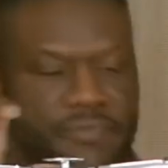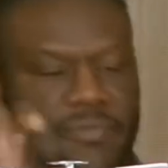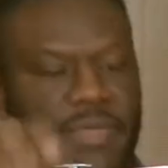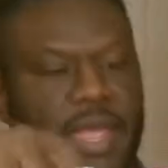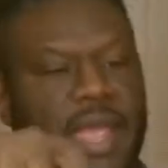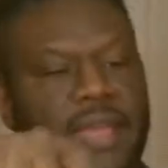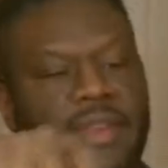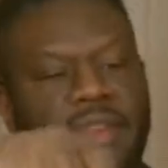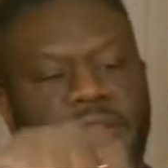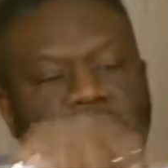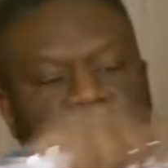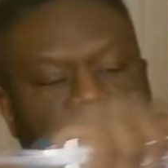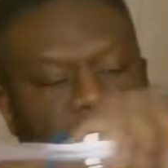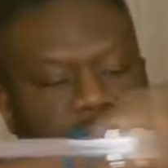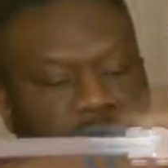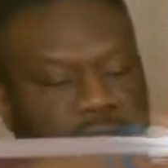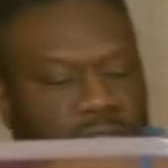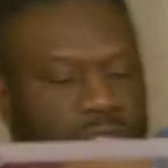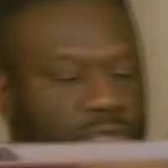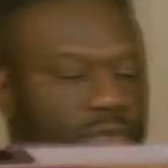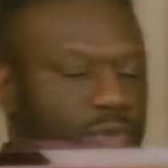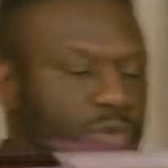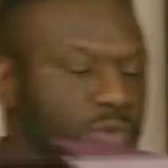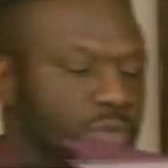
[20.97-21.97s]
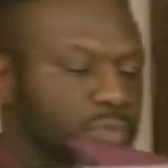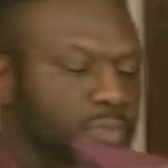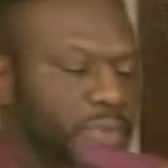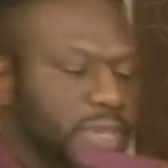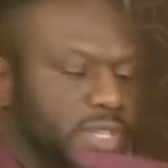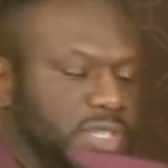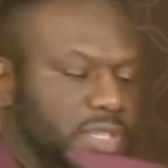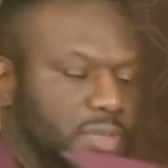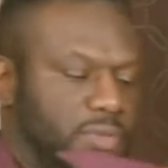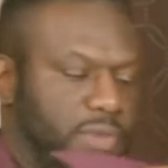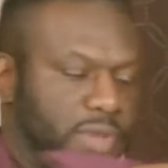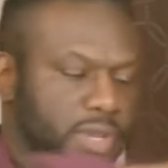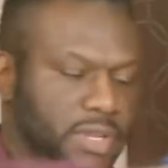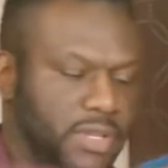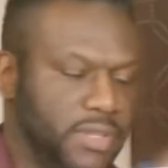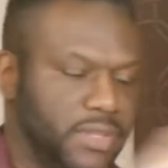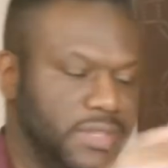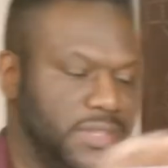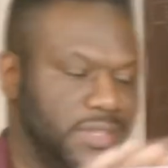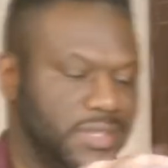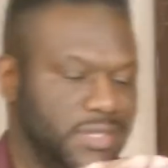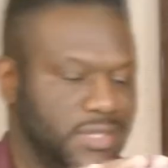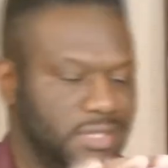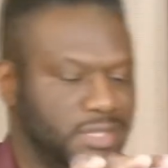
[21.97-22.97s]
I didn't get too busy with it
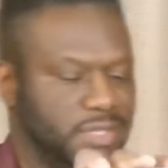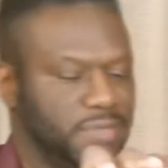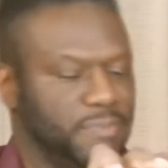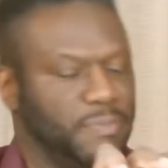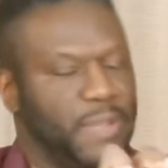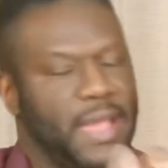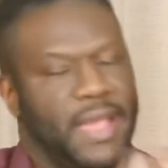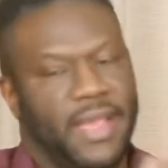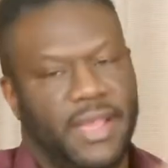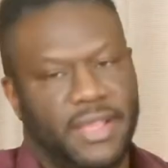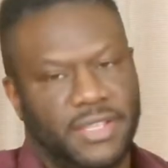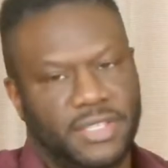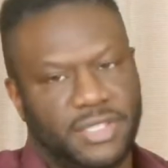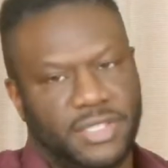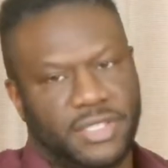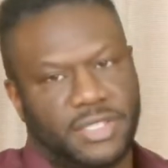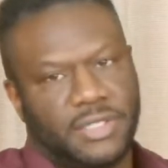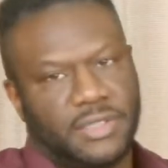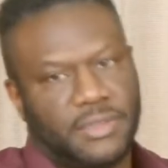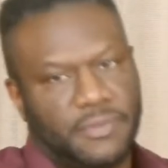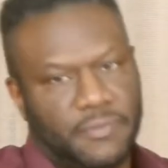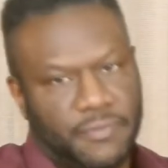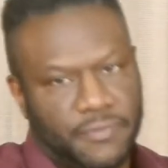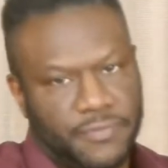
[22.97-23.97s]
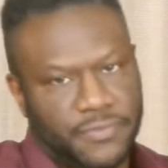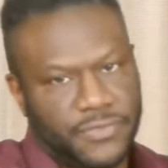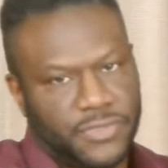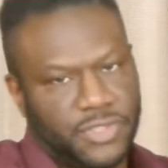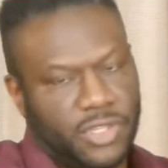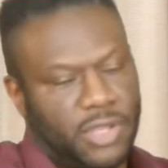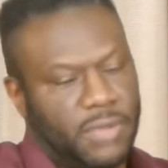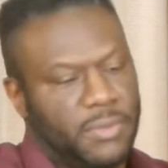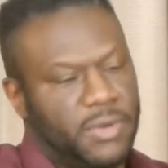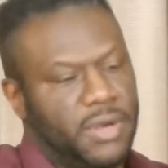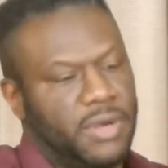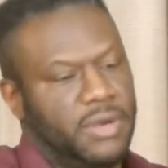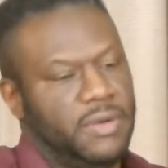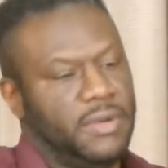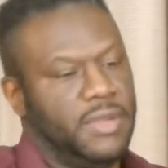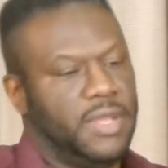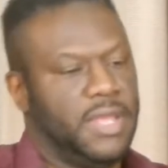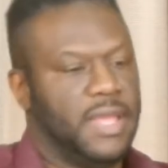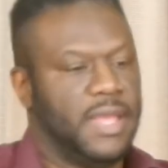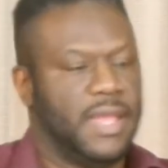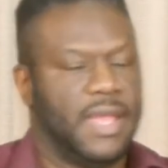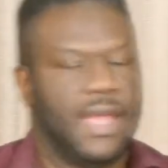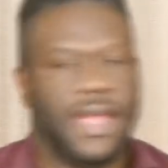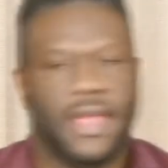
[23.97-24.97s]
this past summer.
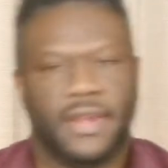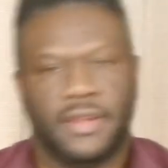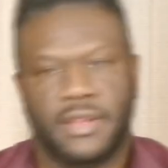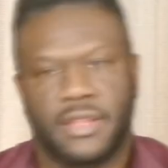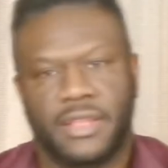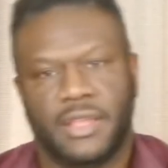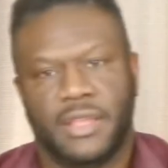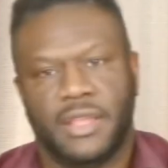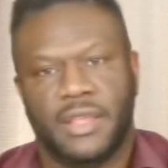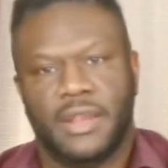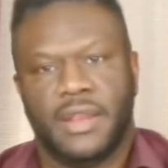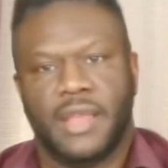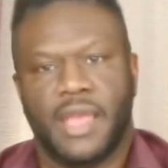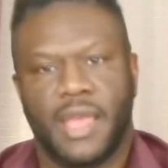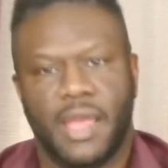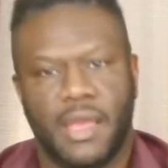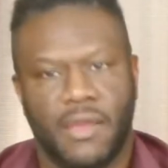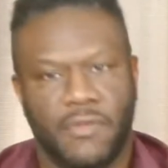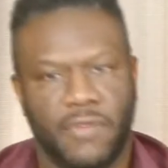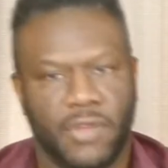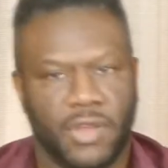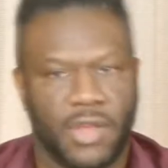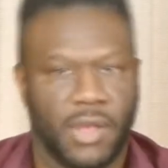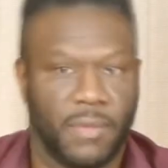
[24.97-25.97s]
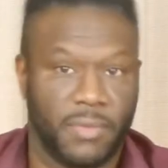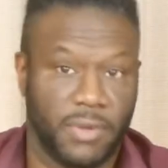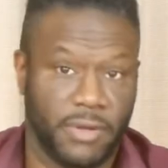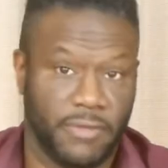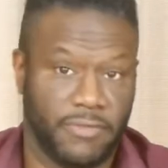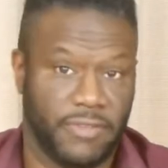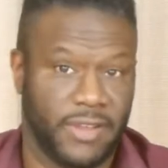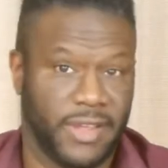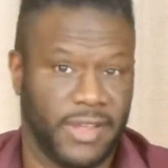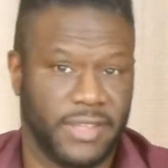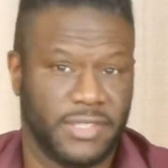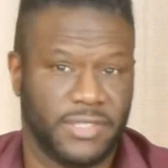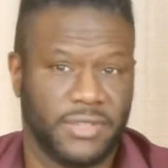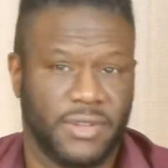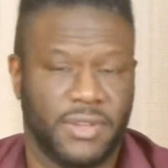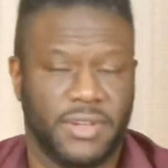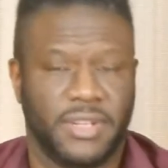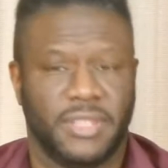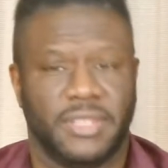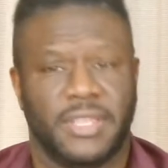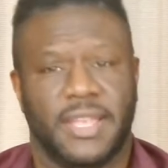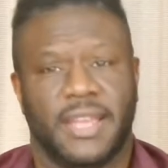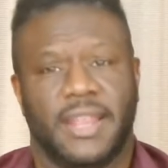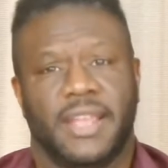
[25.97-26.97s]
I did have a couple of flights on
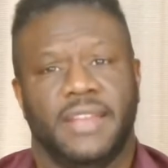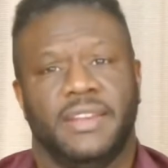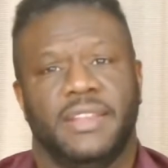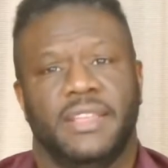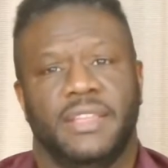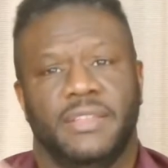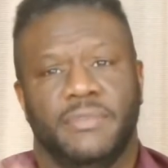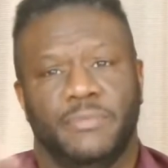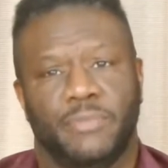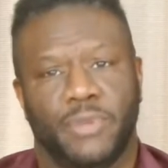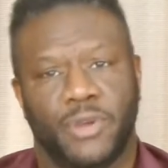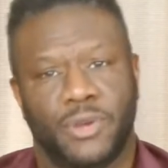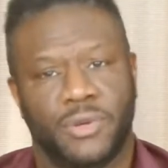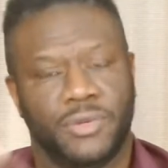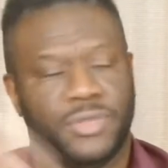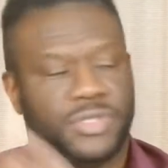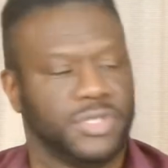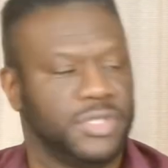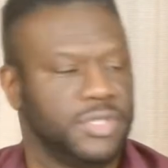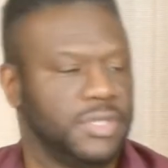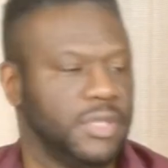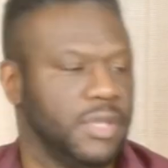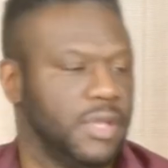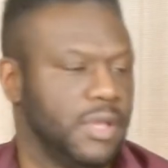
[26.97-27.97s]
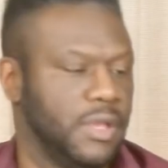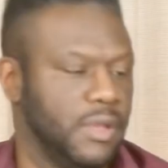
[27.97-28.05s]
it that I didn't post.